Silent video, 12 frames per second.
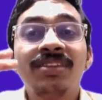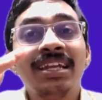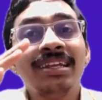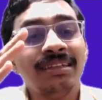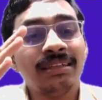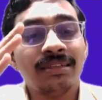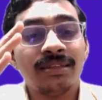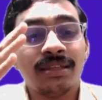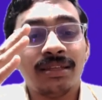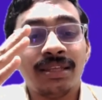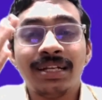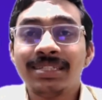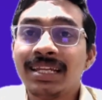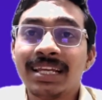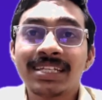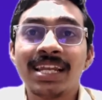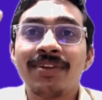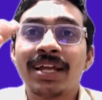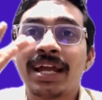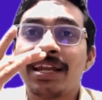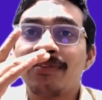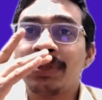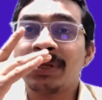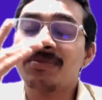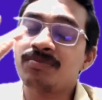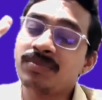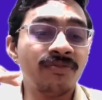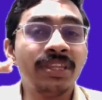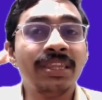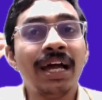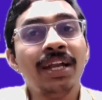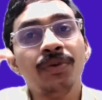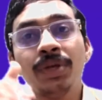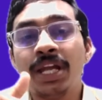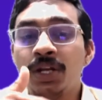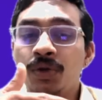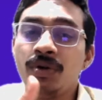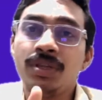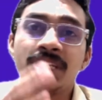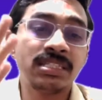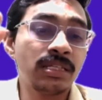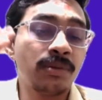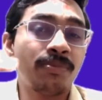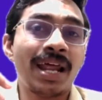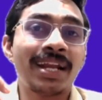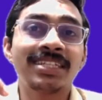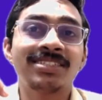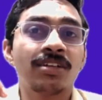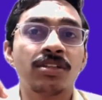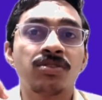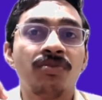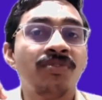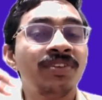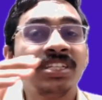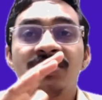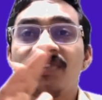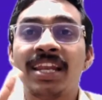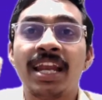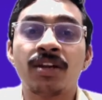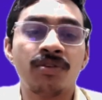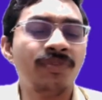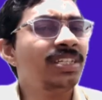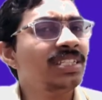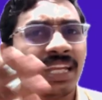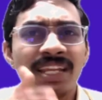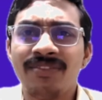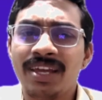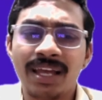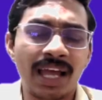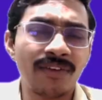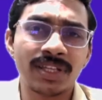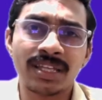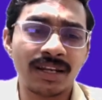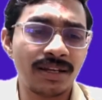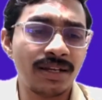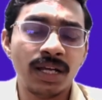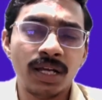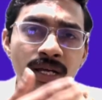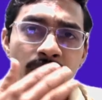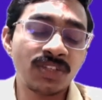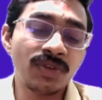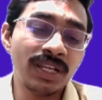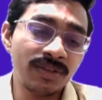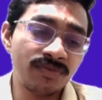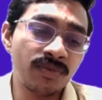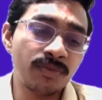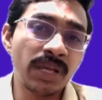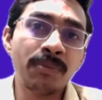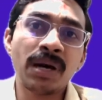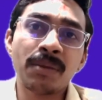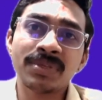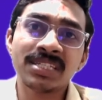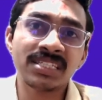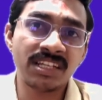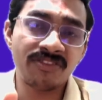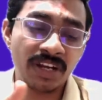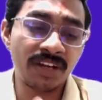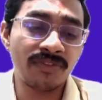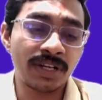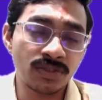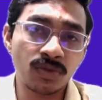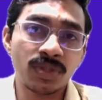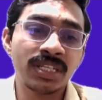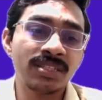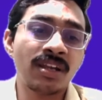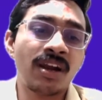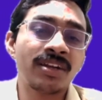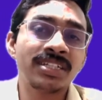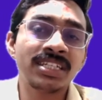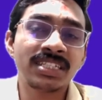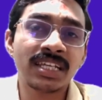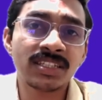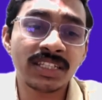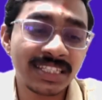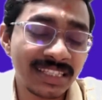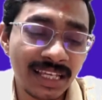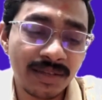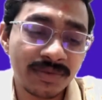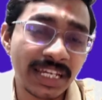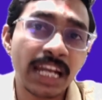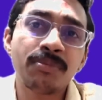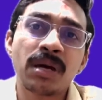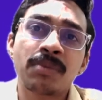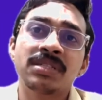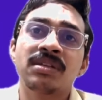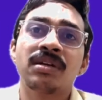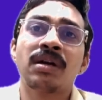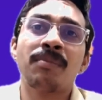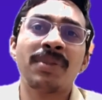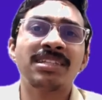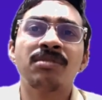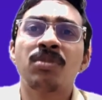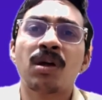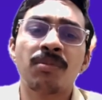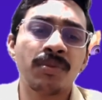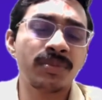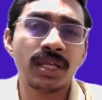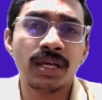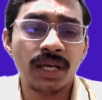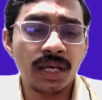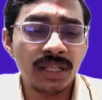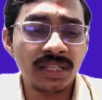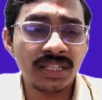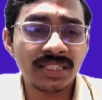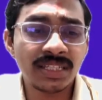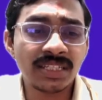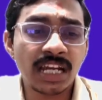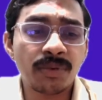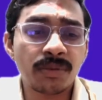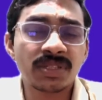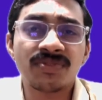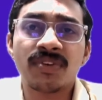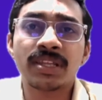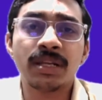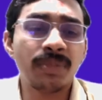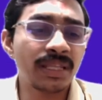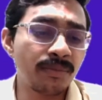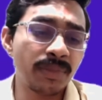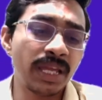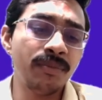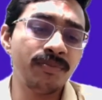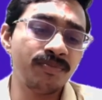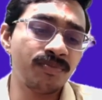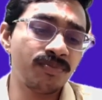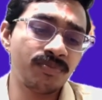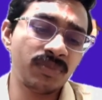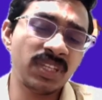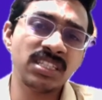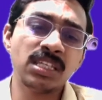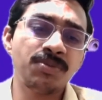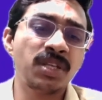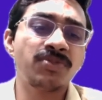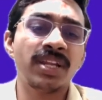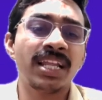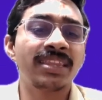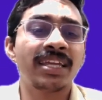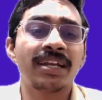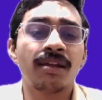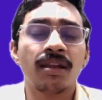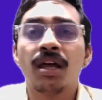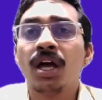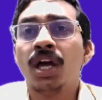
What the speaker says: then that's a next level kind of thing. With that, you can do this practices also, which is well and good. Which is anyway, I have other. Actually, main purpose is different for that. So this is not just as this is the side purpose. Comparison problem. This is the side purpose for that. But the main is the spiritual health and all.